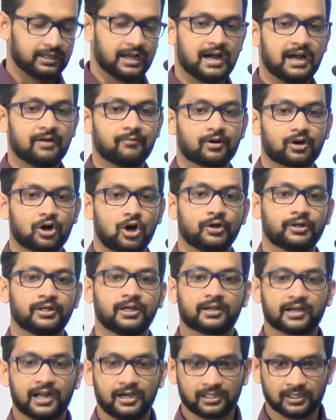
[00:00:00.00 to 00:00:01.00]
have a
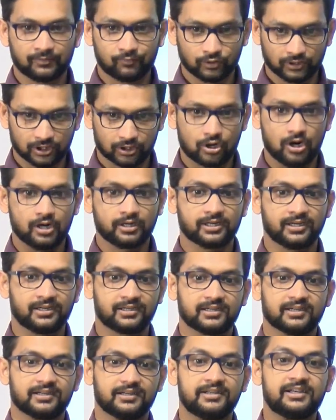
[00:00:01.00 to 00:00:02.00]
content writer for the
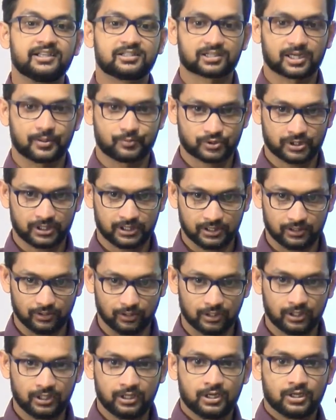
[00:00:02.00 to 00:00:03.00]
content description and
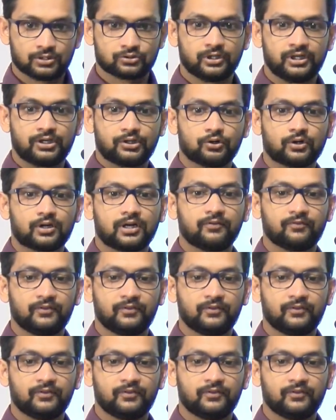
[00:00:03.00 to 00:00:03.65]
all. So it took a